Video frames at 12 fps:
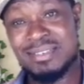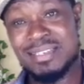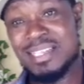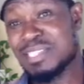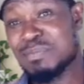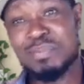
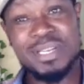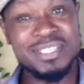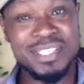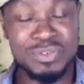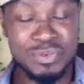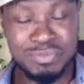
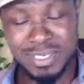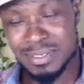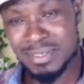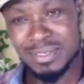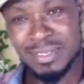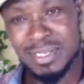expatriate
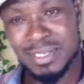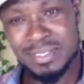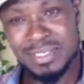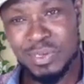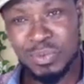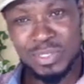woman,
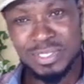there was